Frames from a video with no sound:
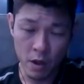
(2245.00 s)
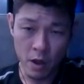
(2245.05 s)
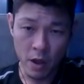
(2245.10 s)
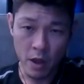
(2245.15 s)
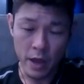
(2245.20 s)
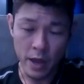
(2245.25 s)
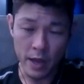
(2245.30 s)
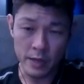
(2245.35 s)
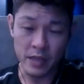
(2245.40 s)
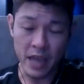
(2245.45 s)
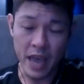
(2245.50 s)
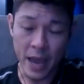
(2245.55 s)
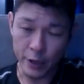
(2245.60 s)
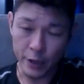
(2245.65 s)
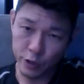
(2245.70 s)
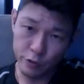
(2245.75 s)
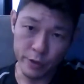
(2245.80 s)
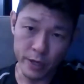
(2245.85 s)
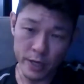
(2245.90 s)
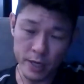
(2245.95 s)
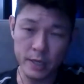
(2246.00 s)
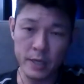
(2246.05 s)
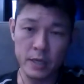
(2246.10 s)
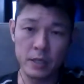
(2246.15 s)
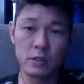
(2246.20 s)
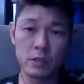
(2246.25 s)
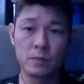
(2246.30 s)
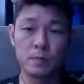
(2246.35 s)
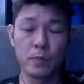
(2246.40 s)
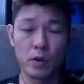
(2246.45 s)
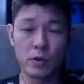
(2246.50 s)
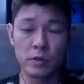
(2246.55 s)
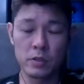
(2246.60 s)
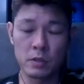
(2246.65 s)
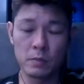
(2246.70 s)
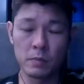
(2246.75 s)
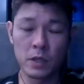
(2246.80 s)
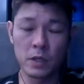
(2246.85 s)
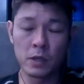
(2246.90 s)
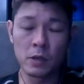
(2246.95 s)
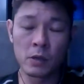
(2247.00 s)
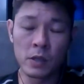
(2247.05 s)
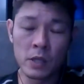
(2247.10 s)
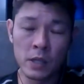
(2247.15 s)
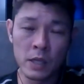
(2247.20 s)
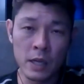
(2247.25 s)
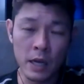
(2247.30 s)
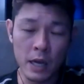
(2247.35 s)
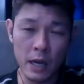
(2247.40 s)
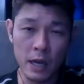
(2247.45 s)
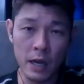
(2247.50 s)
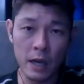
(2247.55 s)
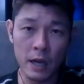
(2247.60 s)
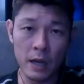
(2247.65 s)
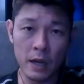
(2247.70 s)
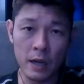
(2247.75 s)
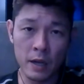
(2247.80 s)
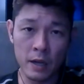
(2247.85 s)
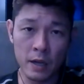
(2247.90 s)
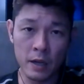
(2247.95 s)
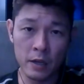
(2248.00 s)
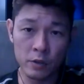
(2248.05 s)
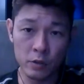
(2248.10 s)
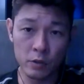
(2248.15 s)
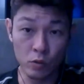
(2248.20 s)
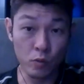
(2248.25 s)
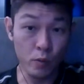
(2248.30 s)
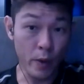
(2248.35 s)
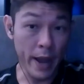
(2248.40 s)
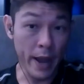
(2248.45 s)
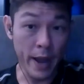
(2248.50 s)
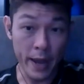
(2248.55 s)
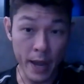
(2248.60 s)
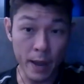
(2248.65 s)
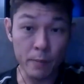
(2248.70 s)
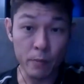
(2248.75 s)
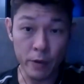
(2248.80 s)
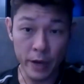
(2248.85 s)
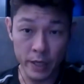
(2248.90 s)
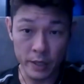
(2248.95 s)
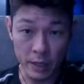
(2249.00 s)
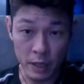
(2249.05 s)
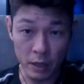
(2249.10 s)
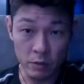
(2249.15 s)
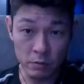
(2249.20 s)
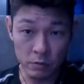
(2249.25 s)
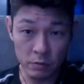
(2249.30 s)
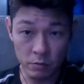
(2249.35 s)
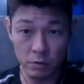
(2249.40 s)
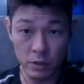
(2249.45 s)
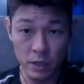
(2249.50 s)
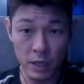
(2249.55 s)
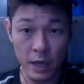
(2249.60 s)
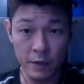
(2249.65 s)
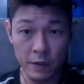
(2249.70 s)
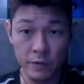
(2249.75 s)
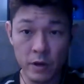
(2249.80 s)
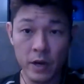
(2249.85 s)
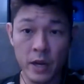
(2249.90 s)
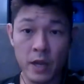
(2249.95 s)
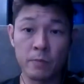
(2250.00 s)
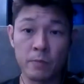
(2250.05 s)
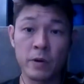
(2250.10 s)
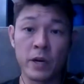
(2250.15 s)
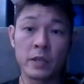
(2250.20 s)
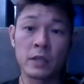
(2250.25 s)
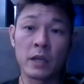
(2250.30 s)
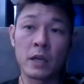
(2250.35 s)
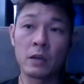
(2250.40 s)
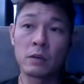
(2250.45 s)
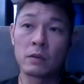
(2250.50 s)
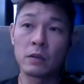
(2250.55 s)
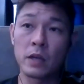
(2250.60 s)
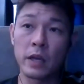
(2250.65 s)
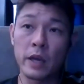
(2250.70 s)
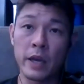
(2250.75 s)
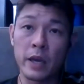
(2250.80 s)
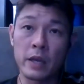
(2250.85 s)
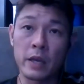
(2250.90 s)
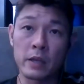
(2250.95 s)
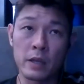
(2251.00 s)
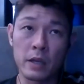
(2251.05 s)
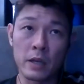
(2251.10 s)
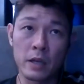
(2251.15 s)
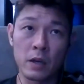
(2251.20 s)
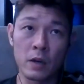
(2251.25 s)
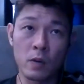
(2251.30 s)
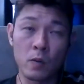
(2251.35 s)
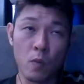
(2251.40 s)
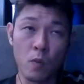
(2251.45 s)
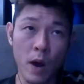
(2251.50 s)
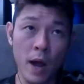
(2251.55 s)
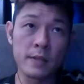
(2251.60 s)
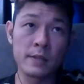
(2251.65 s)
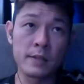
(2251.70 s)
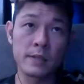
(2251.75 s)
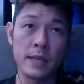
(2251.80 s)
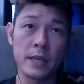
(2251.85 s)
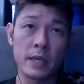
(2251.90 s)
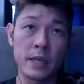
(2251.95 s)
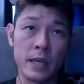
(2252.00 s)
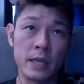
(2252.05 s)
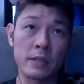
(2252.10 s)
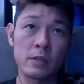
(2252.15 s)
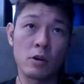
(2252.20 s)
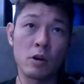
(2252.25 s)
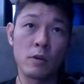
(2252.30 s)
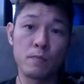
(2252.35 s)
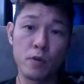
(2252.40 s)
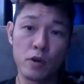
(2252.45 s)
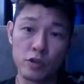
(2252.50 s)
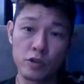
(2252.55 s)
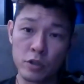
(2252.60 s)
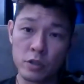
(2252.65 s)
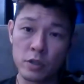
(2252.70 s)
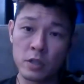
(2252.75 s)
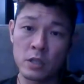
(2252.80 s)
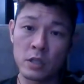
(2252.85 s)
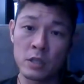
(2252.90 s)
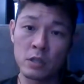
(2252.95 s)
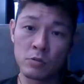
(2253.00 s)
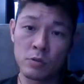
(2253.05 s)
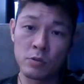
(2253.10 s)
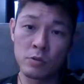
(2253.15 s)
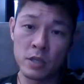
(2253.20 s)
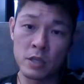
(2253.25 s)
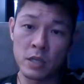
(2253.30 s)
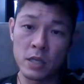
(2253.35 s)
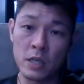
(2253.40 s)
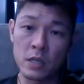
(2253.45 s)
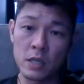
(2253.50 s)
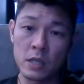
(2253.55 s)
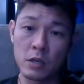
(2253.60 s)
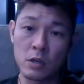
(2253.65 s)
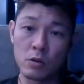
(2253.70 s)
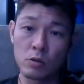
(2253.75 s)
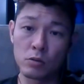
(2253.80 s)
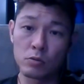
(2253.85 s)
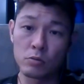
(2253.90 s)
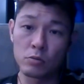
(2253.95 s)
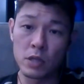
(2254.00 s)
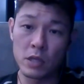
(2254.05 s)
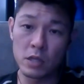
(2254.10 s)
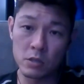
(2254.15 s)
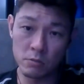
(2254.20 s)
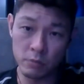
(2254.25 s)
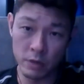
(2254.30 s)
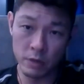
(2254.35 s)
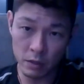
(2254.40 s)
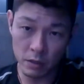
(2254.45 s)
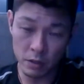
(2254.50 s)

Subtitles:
as accurately as possible to where I am right now, to the level I am right now. And once I get the opportunity to either go to Israel,